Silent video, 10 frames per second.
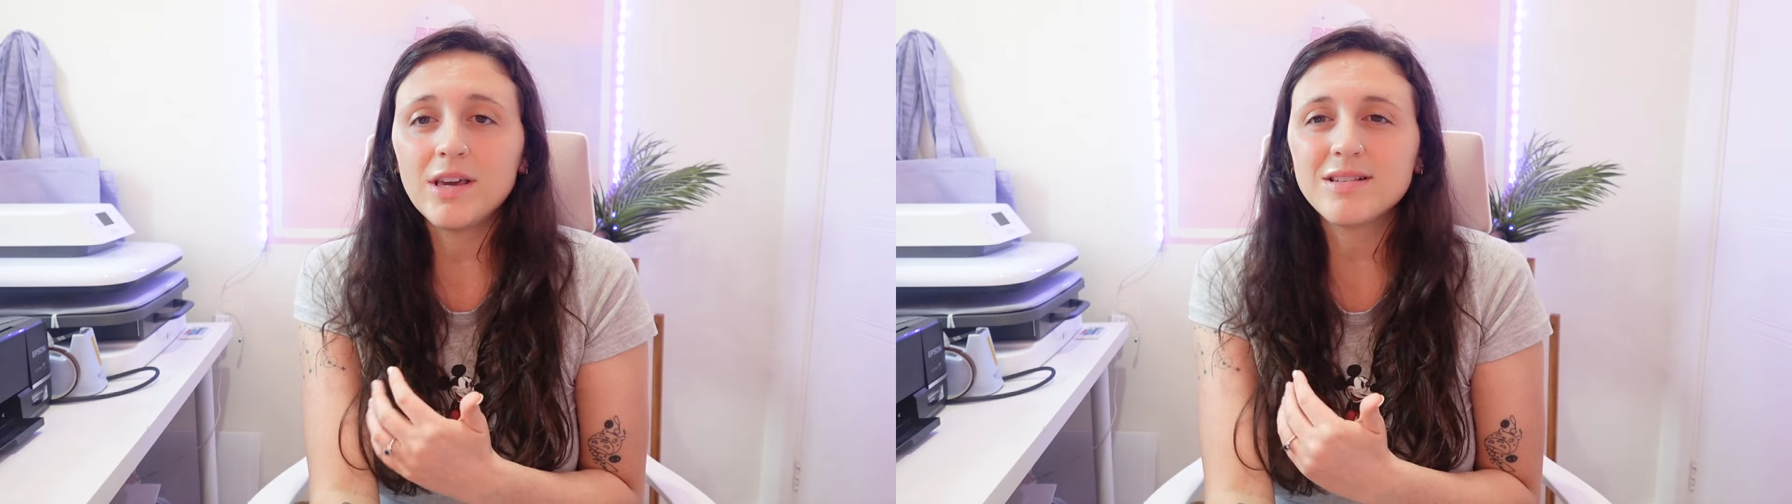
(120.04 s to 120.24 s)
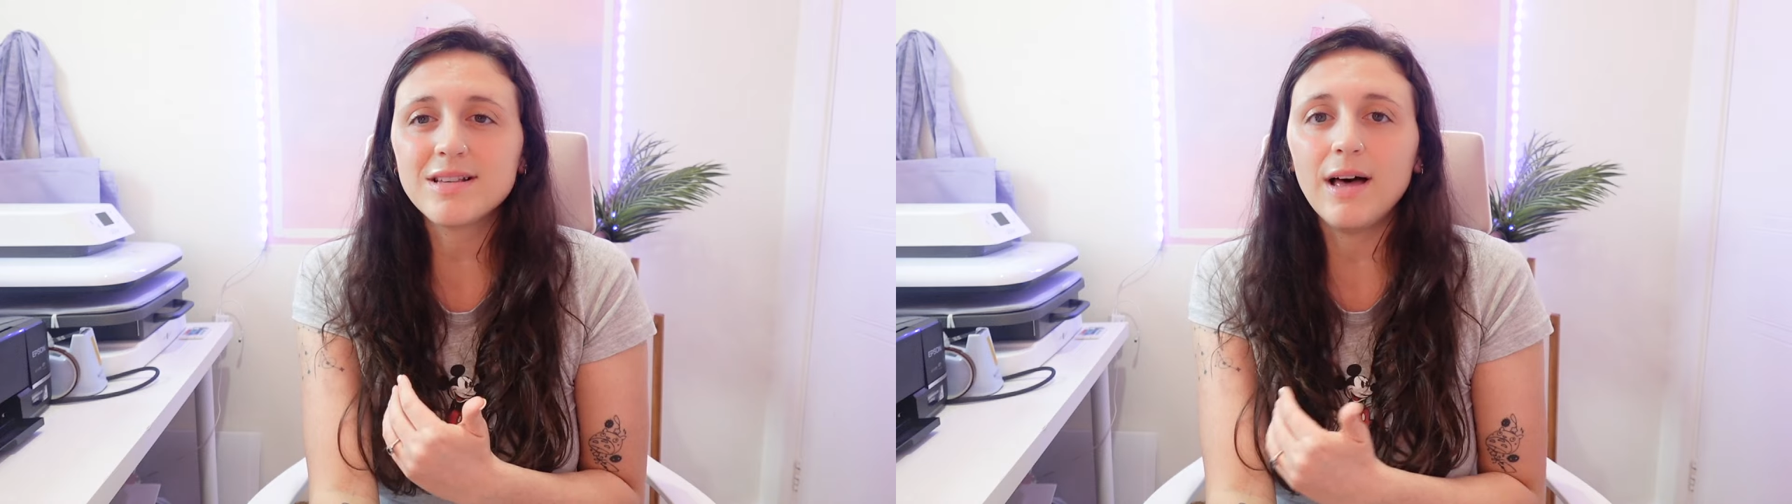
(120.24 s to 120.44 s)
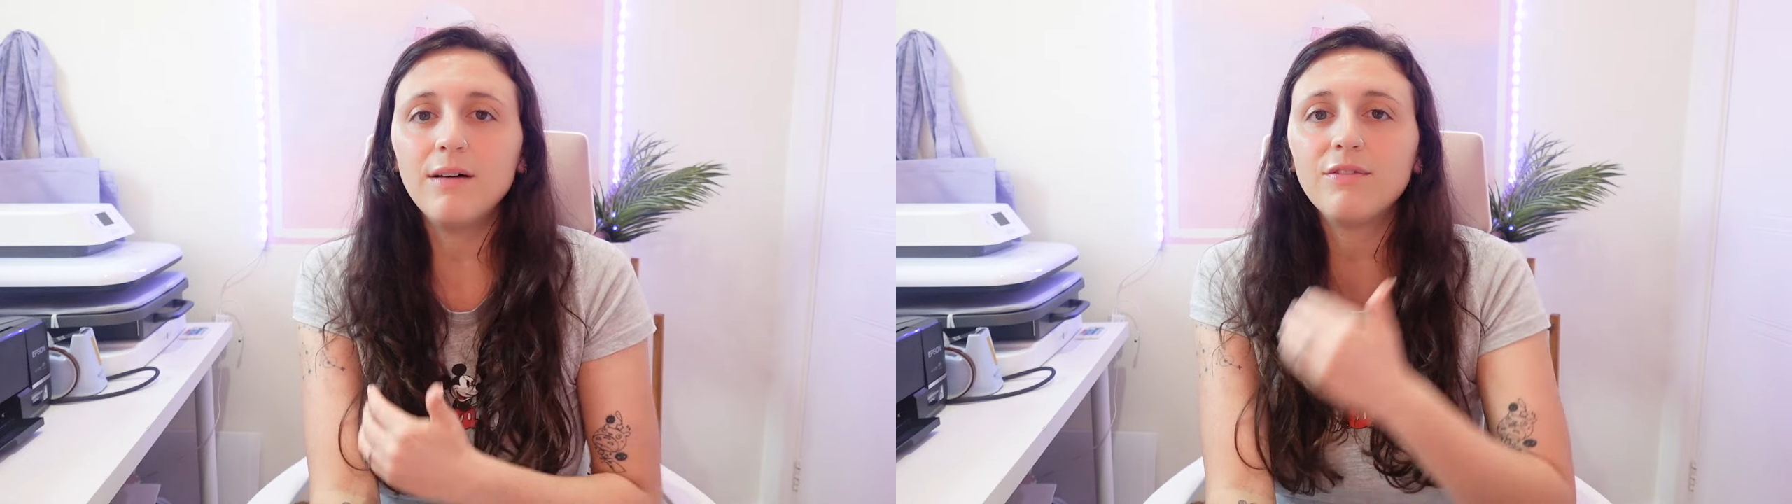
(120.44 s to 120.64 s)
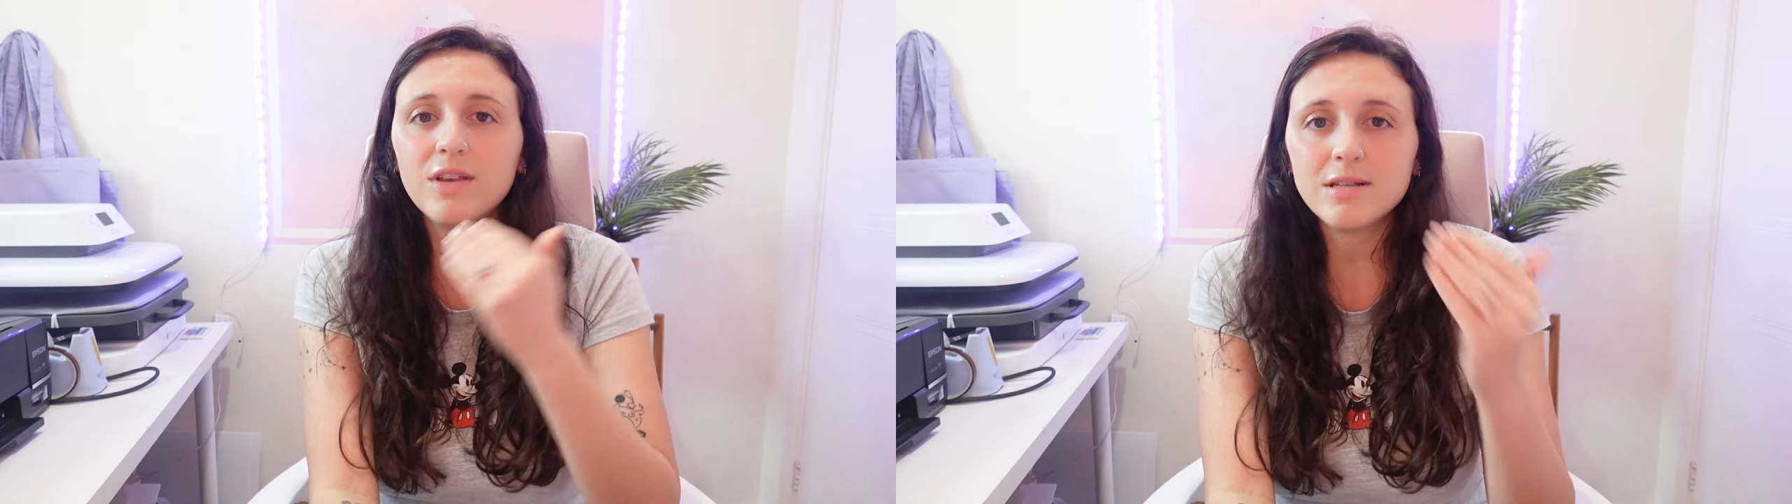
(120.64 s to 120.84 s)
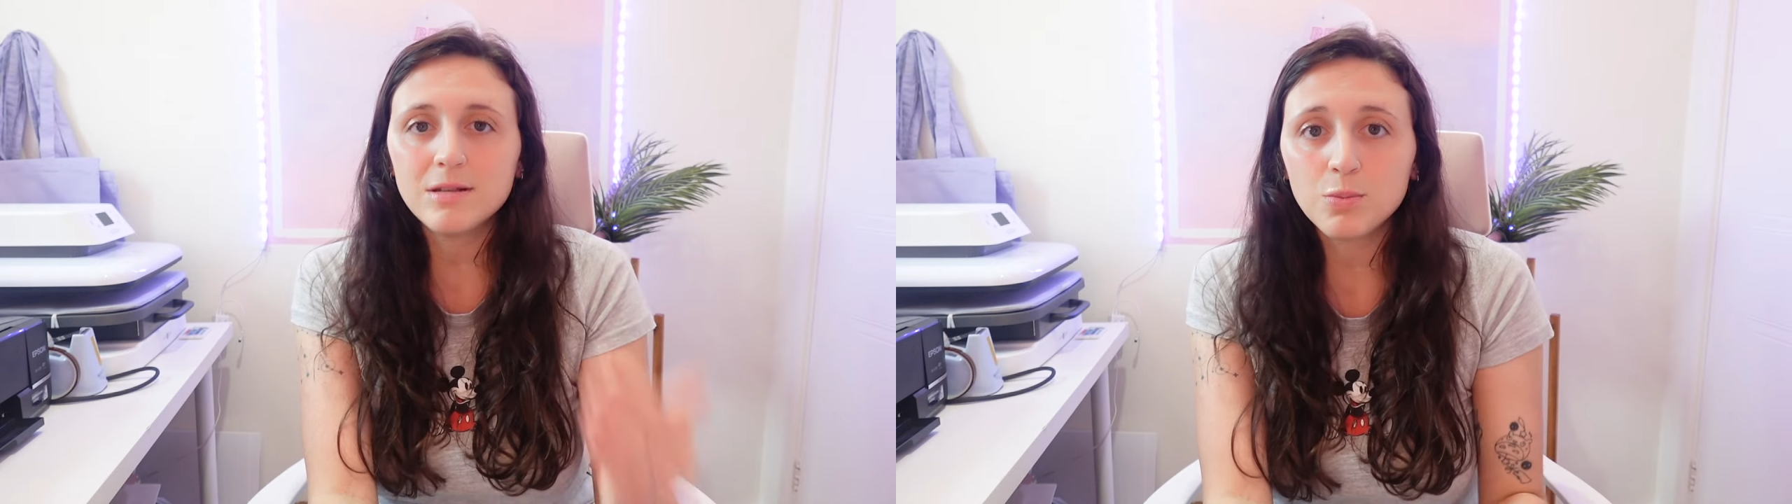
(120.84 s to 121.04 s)
yourself,
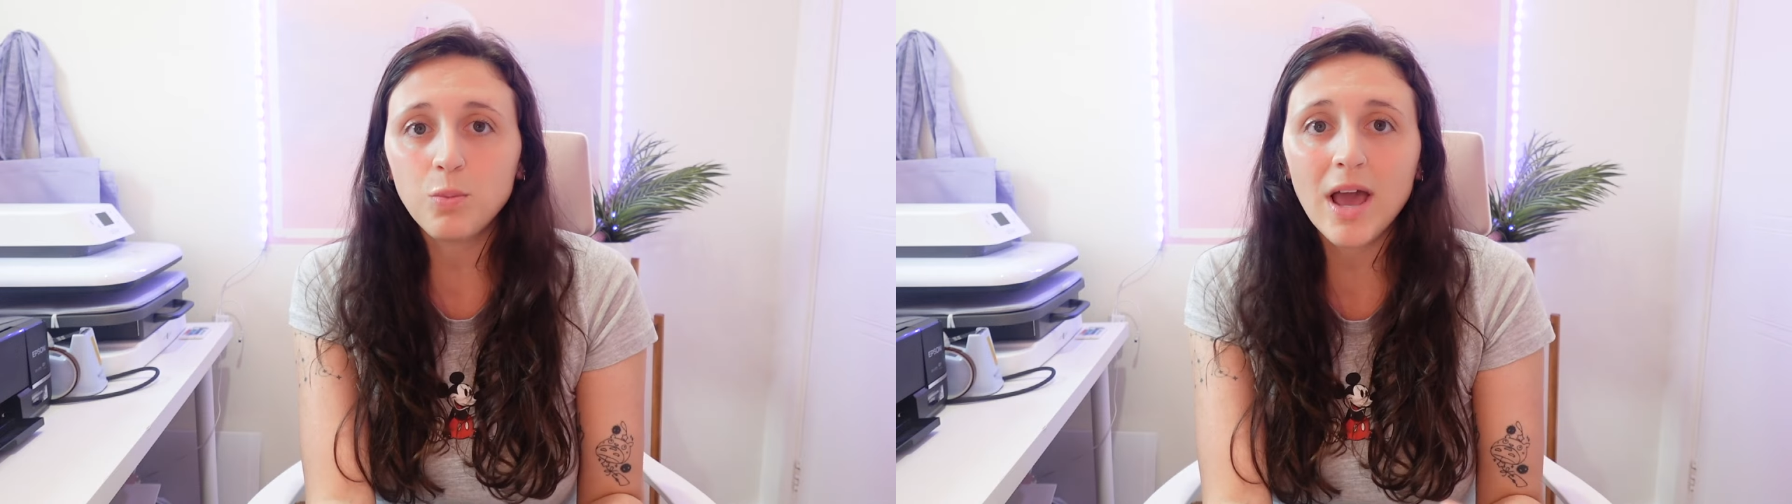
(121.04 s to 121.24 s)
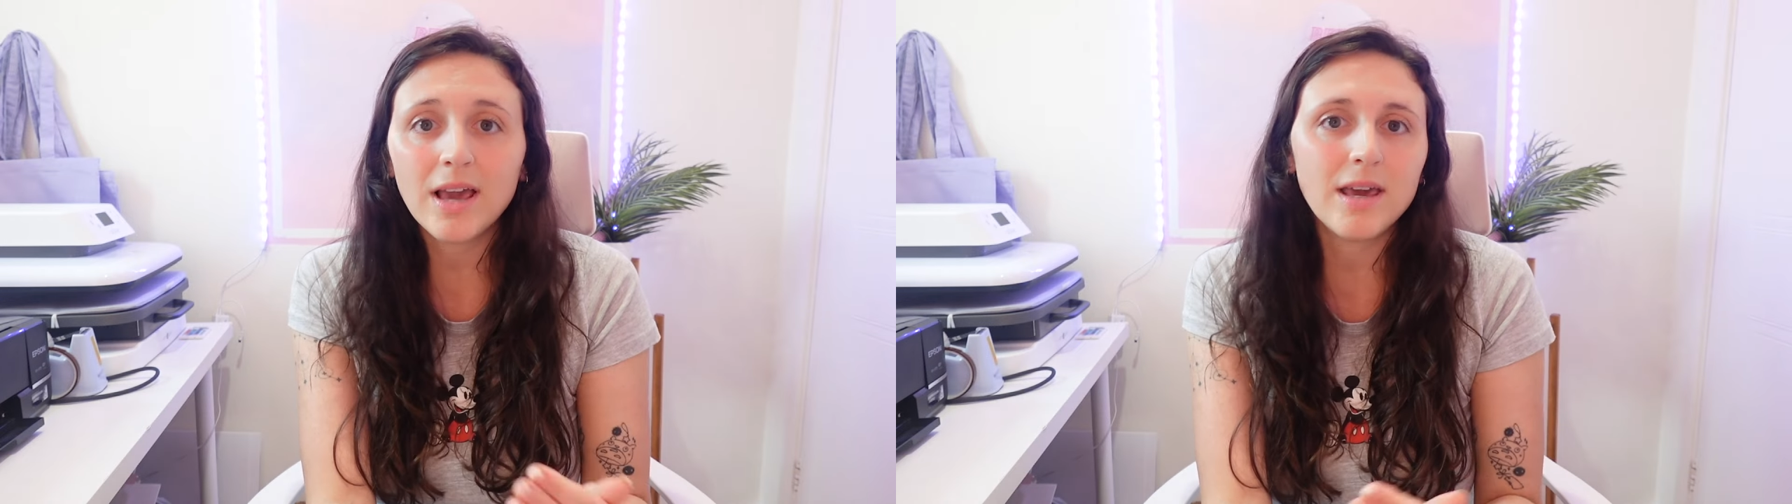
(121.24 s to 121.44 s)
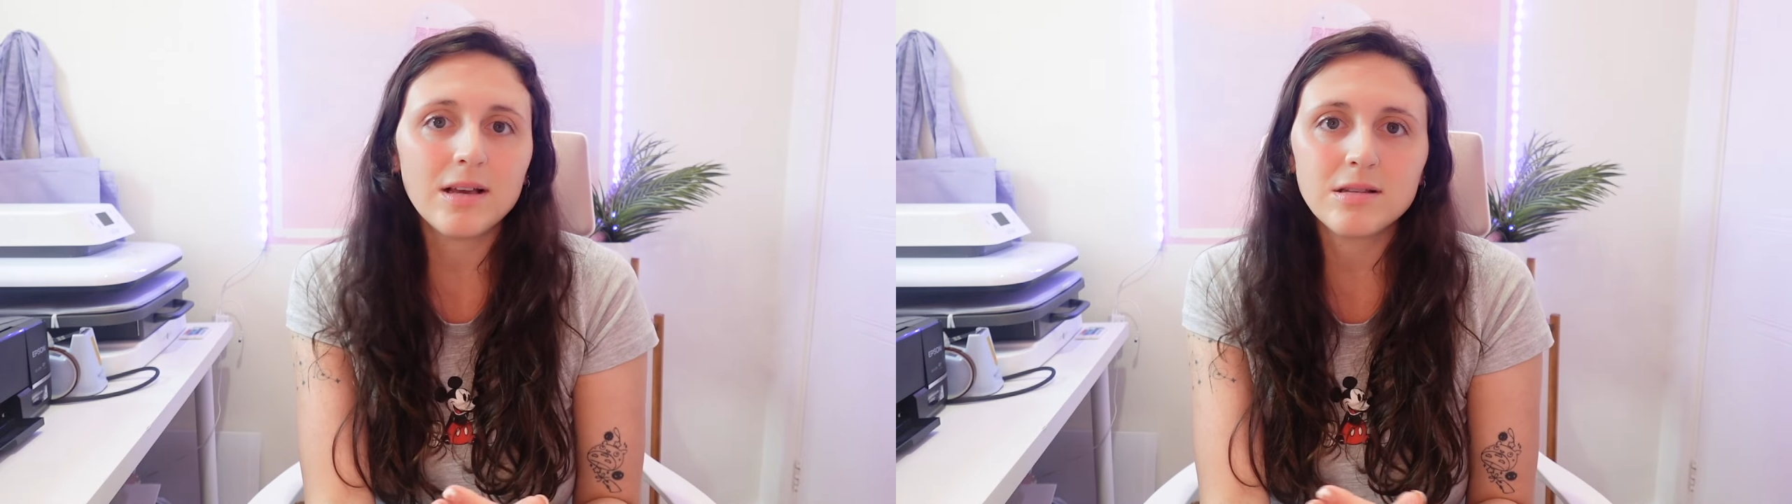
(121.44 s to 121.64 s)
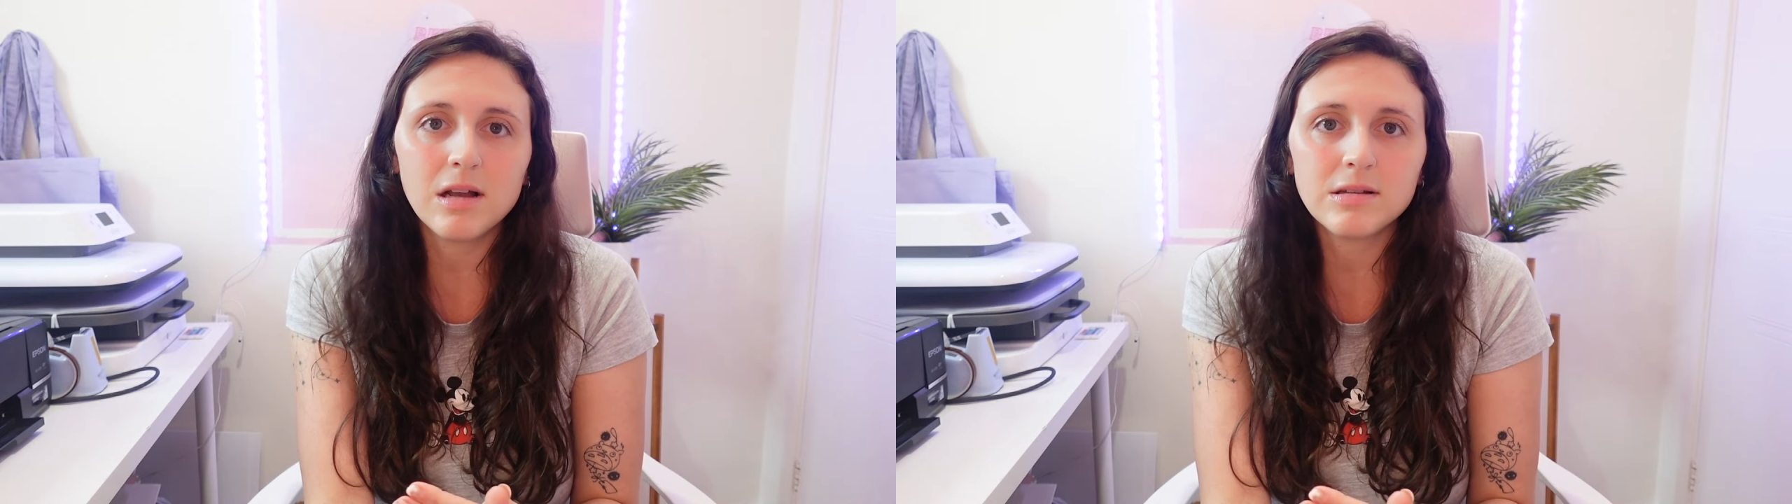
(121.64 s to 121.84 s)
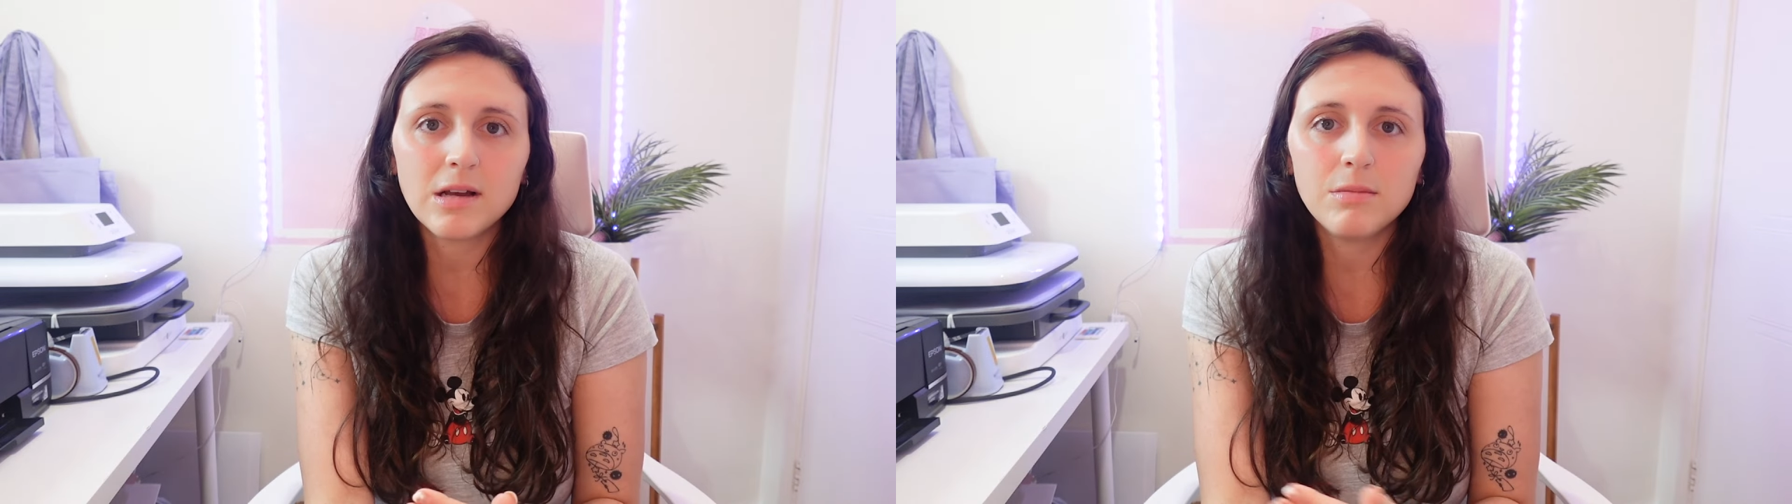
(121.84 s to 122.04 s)
this is where
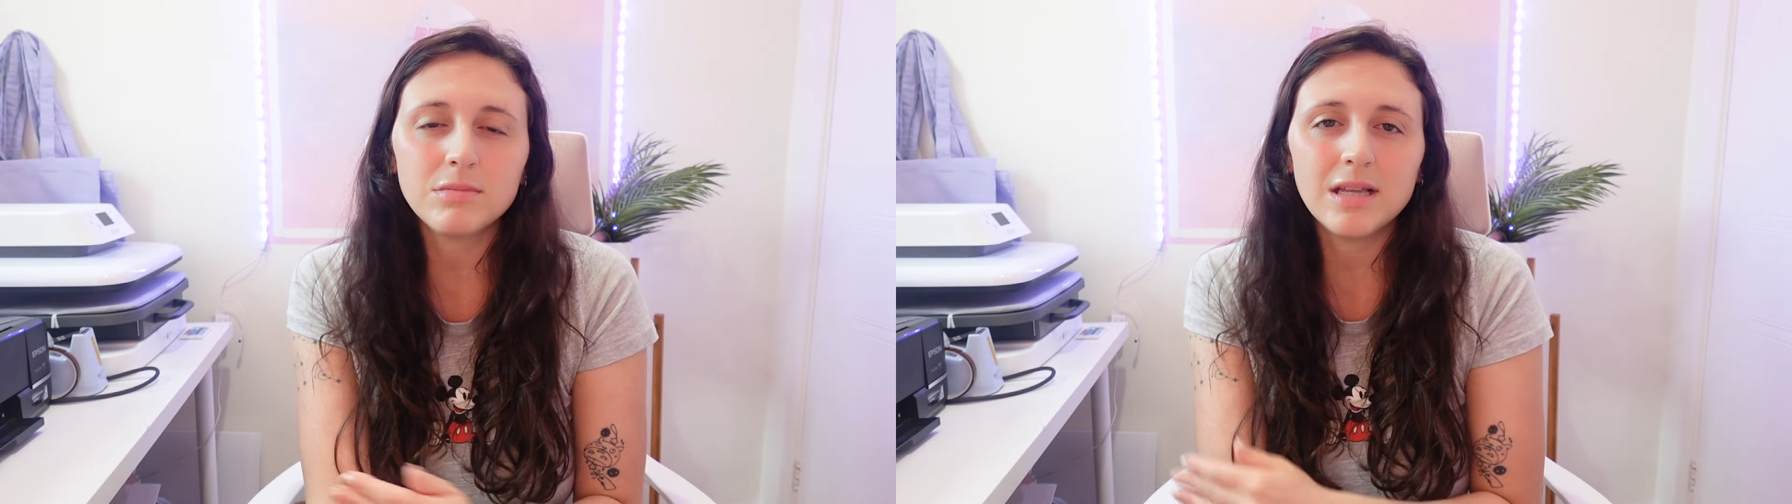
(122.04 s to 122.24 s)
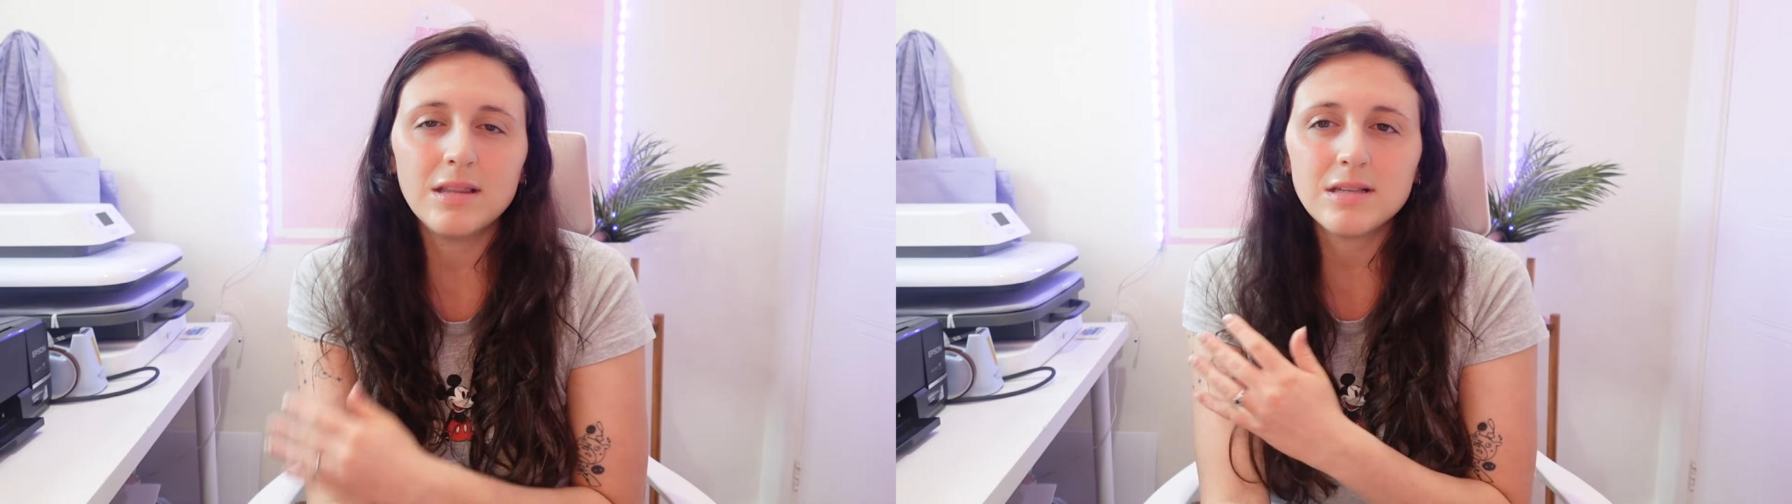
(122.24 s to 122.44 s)
Kickstarter comes in.